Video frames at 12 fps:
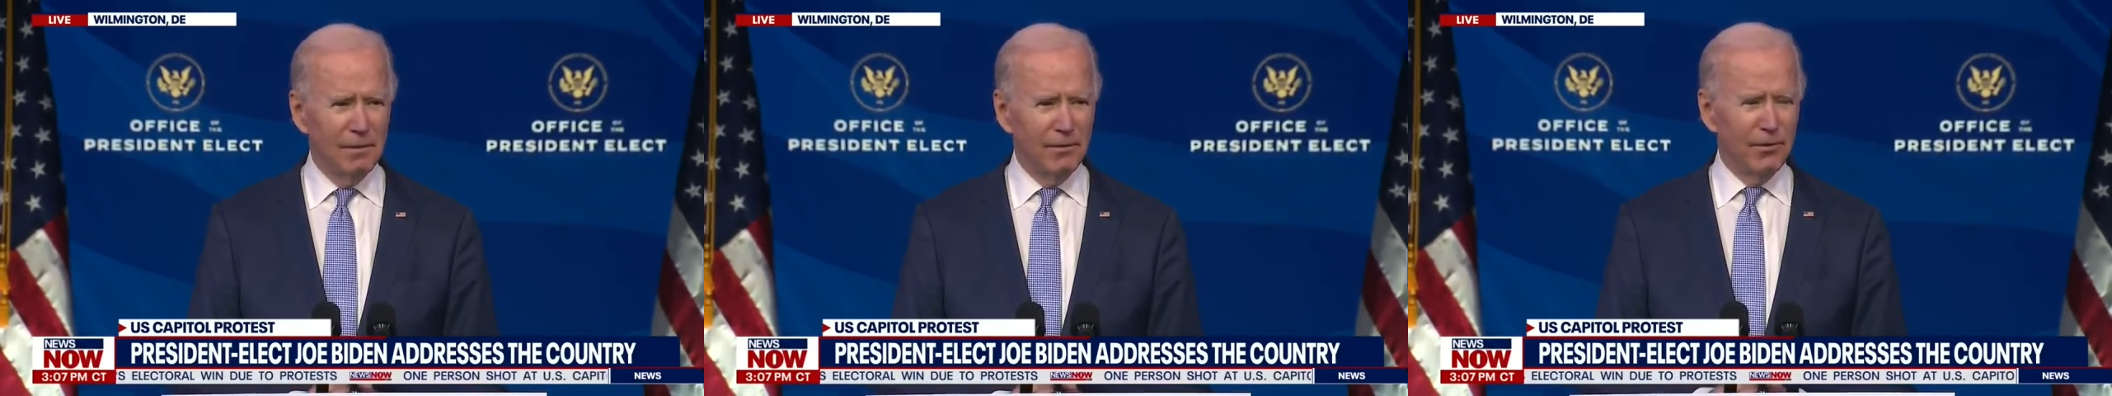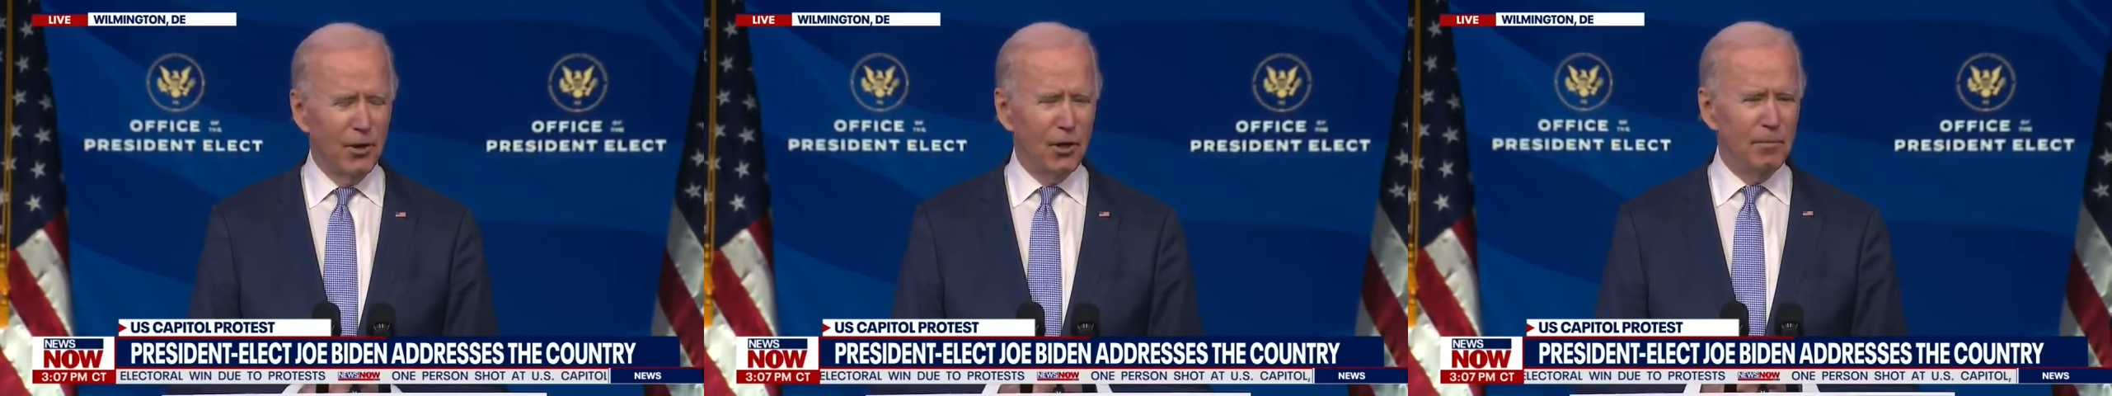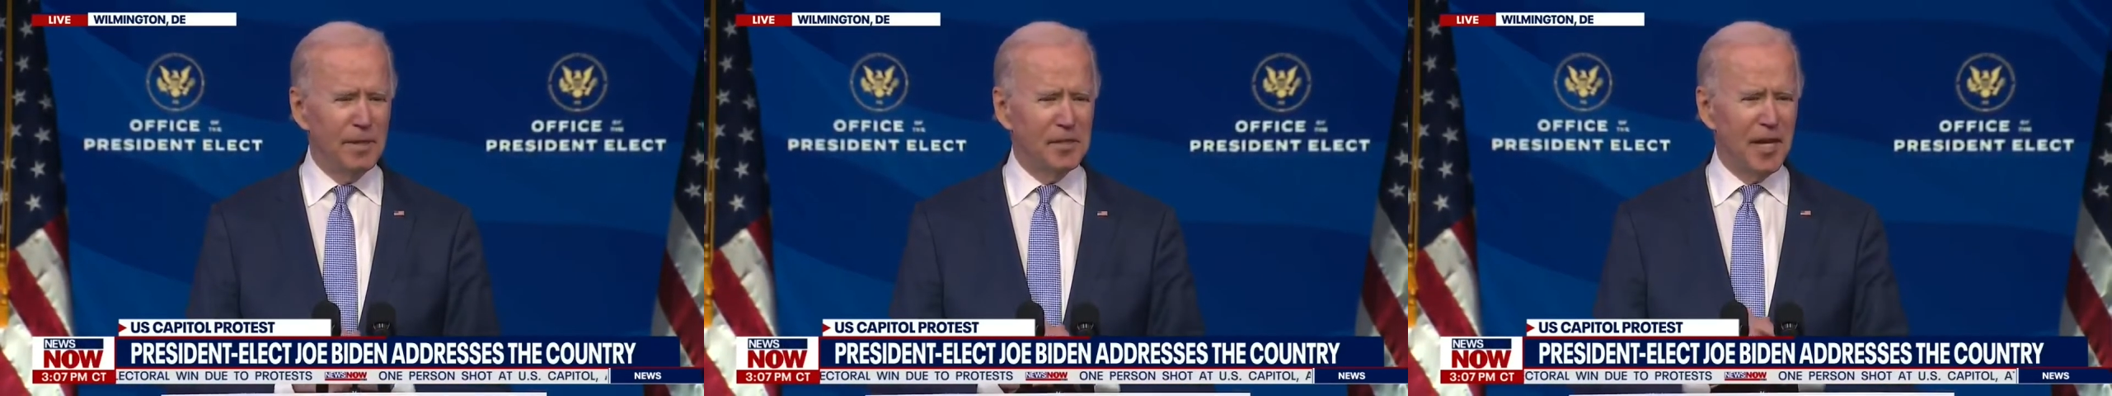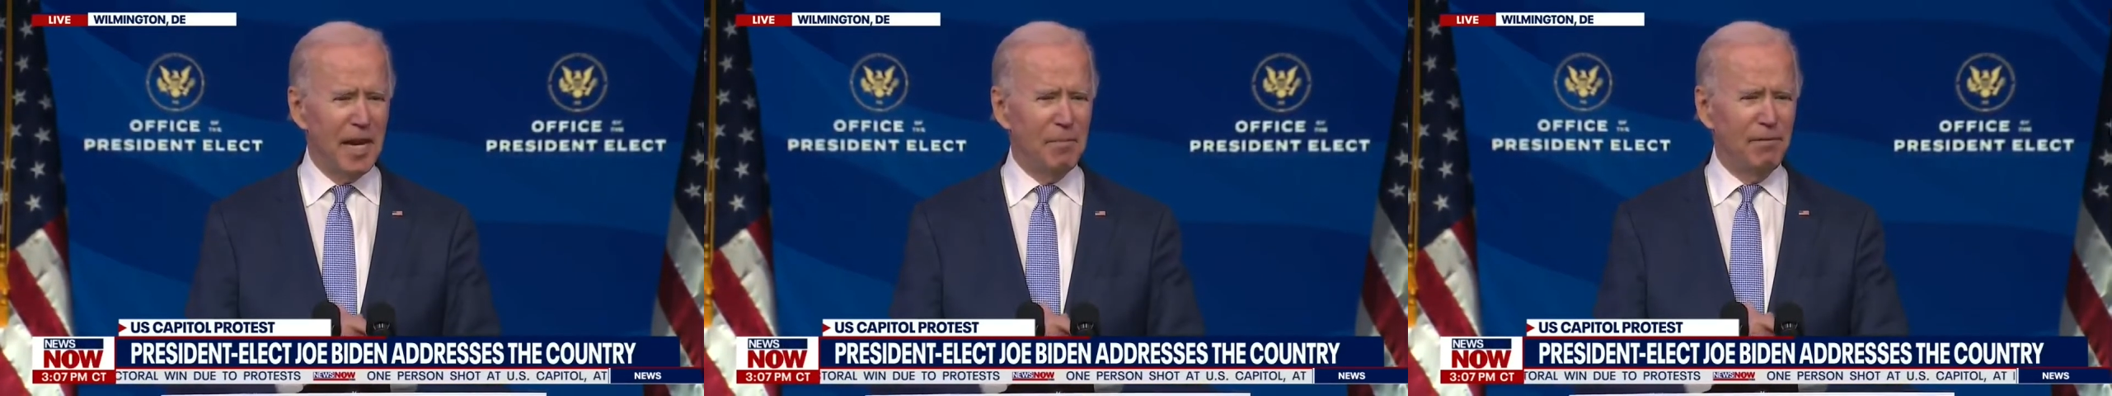You've heard me
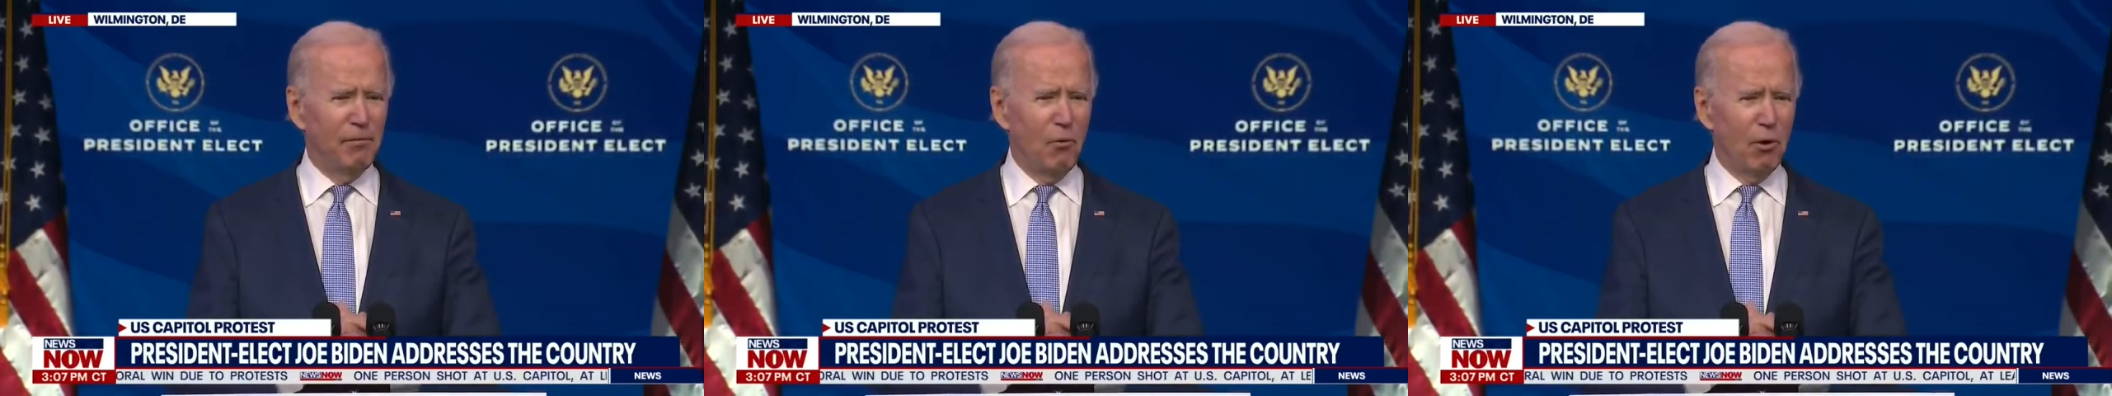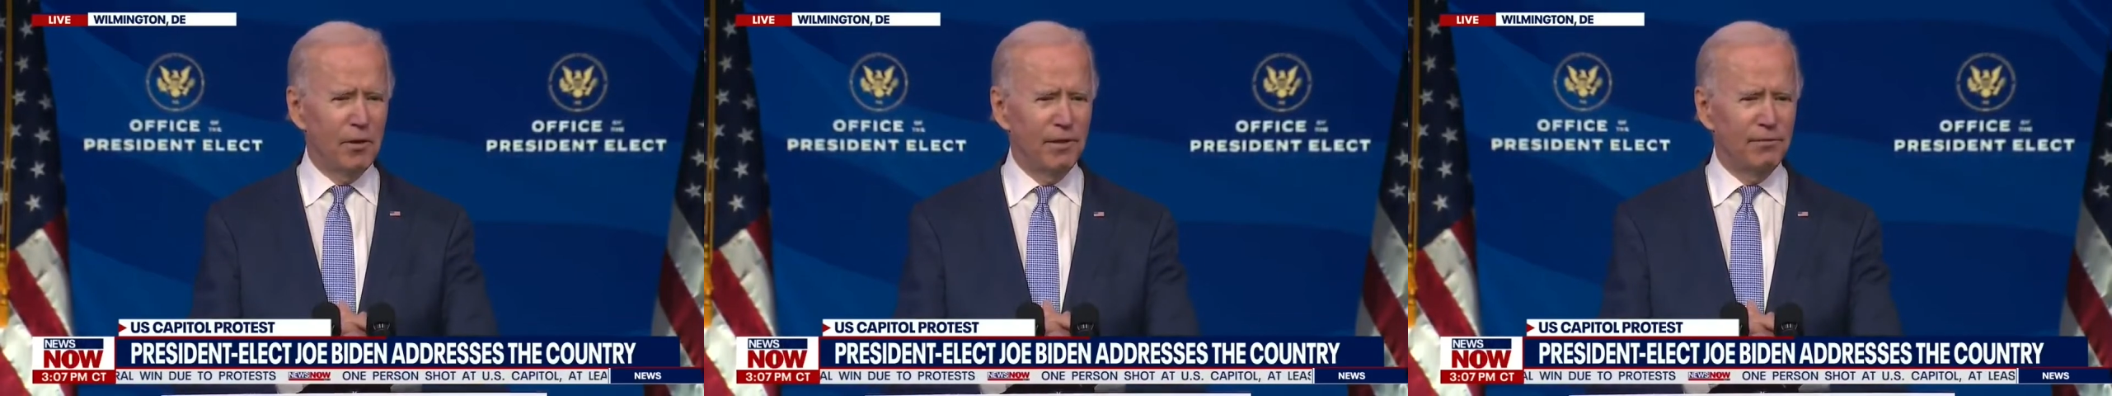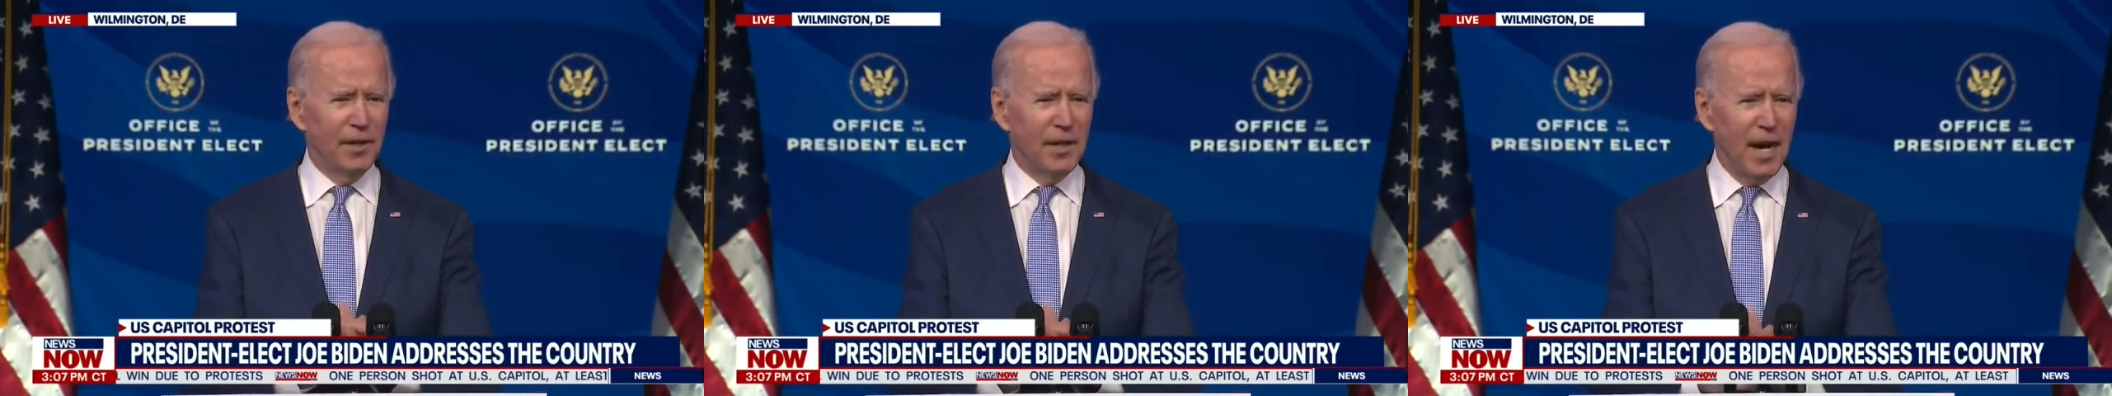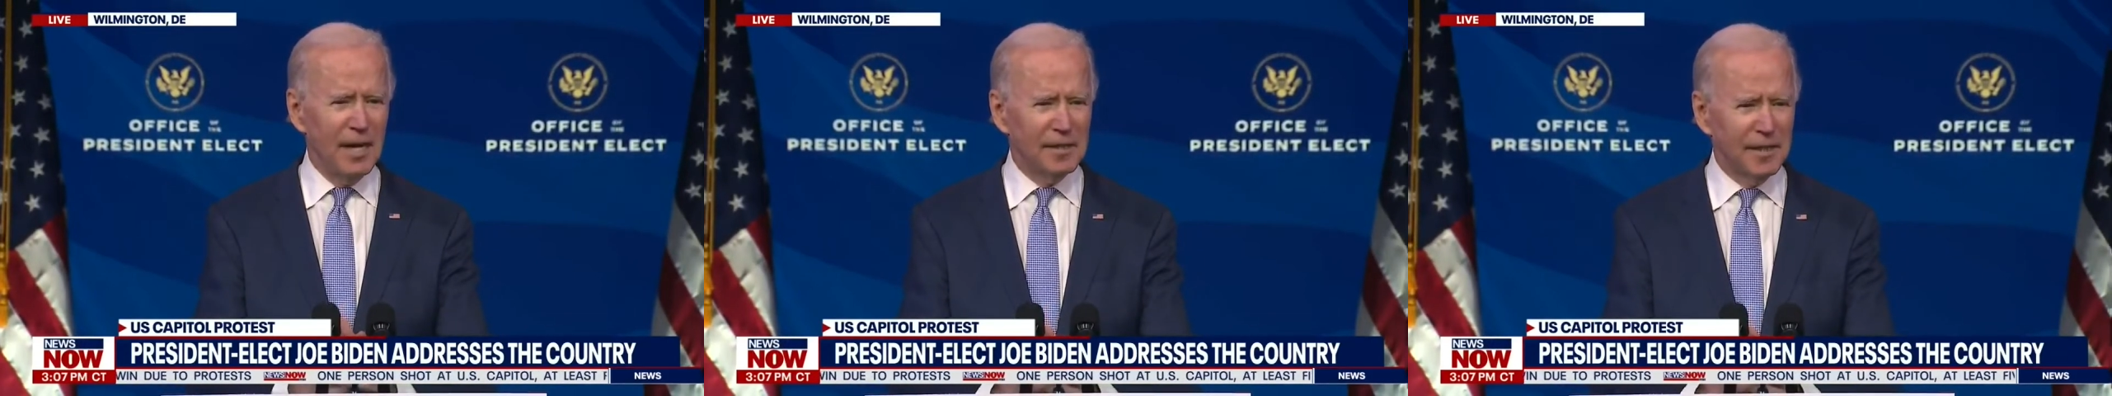say before in different
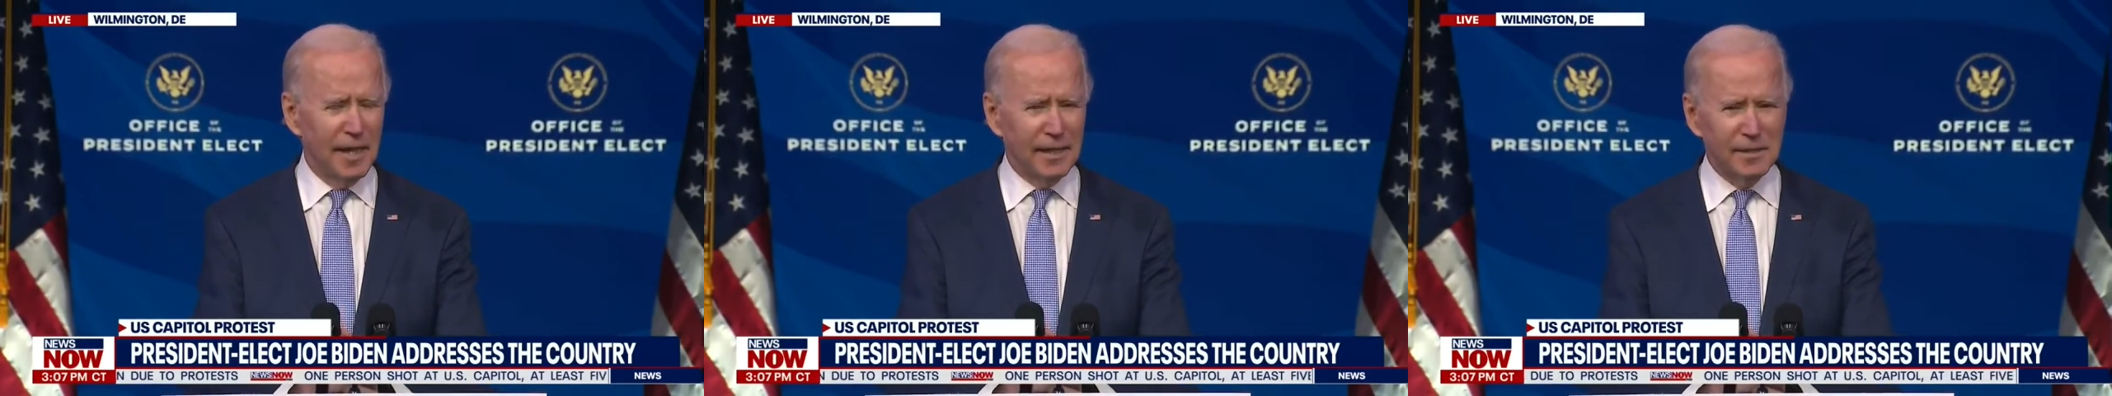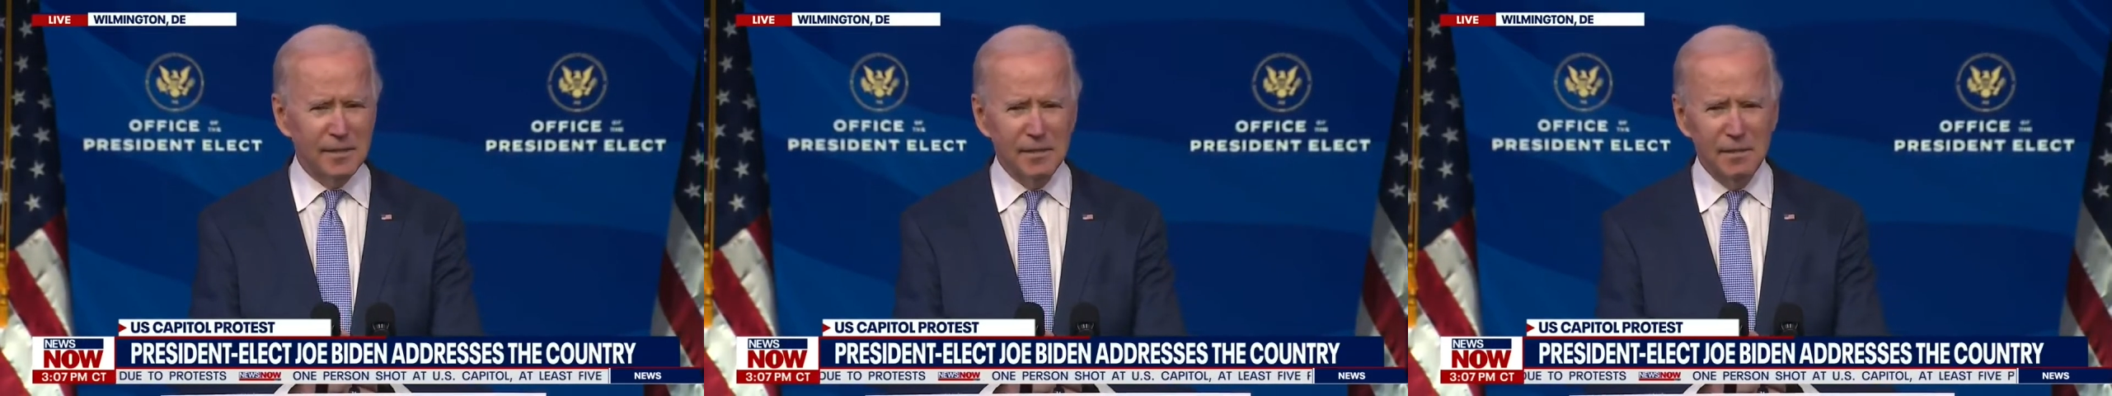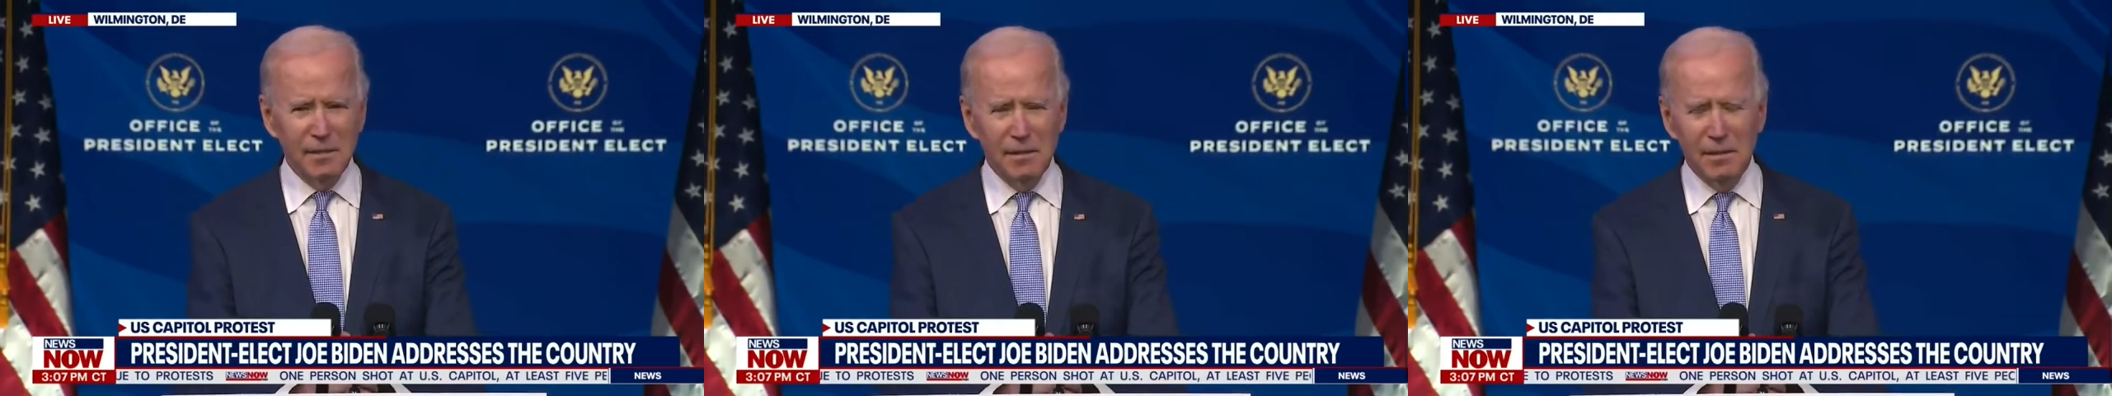contexts,